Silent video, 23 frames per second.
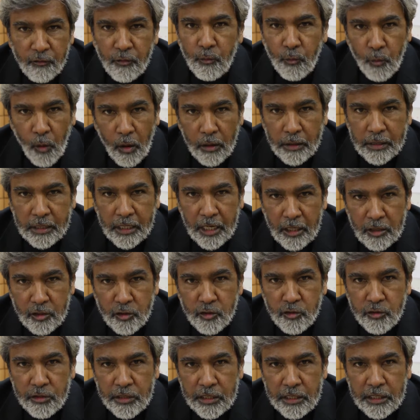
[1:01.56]
from one
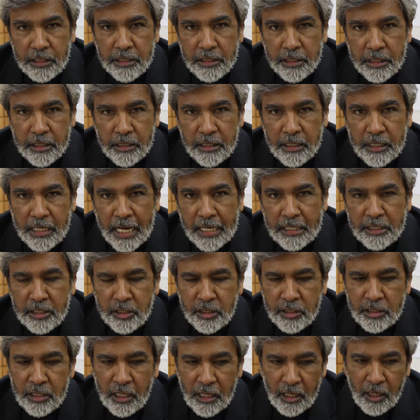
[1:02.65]
country to the
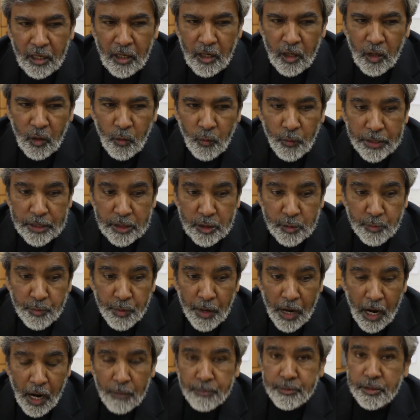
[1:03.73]
next, which
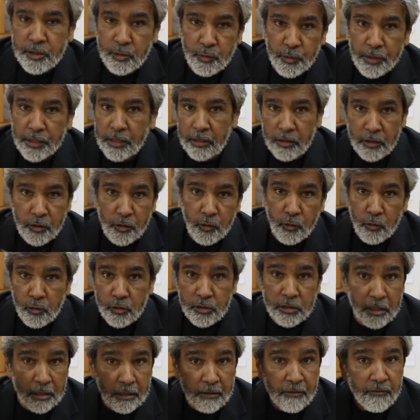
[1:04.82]
perhaps we could
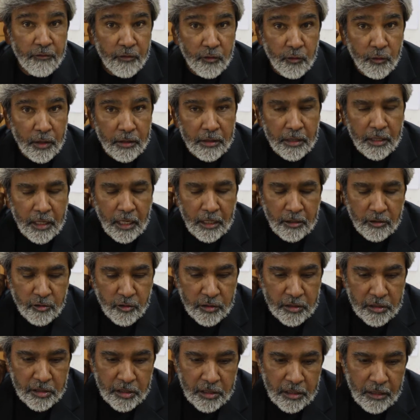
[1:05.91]
use in a few other
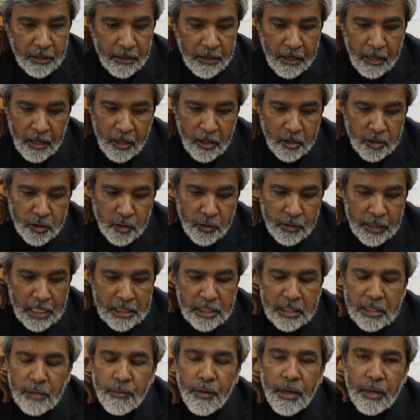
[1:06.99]
countries. So
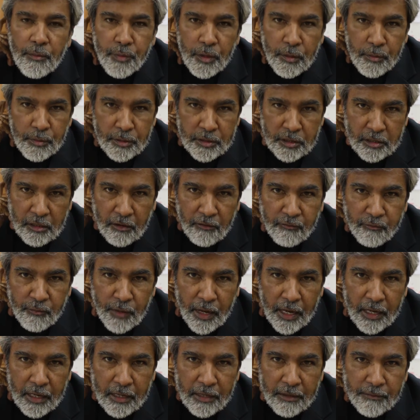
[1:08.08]
that's the main purpose of
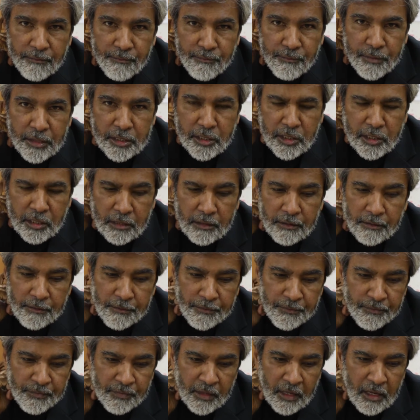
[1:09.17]
my mission.
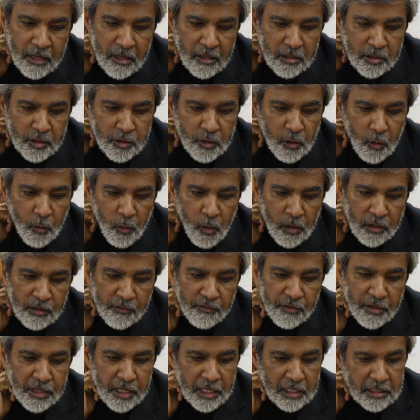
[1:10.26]
So one of
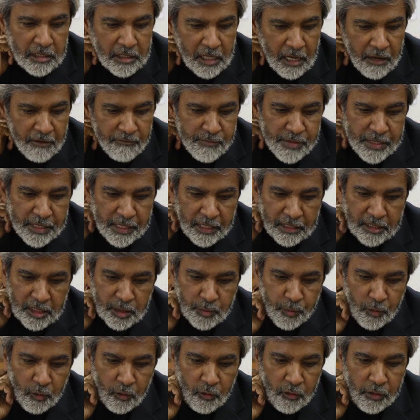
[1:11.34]
the things I've been
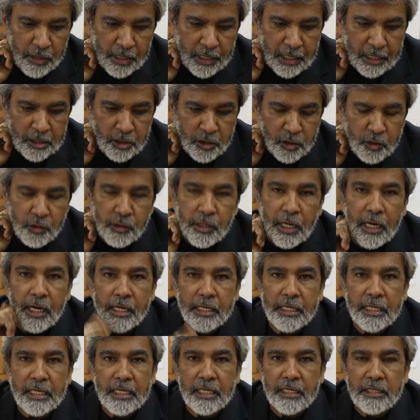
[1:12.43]
exploring in
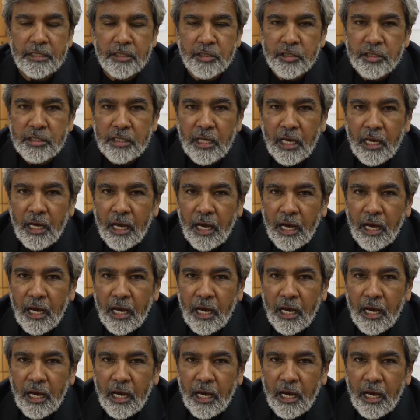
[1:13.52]
Sudan is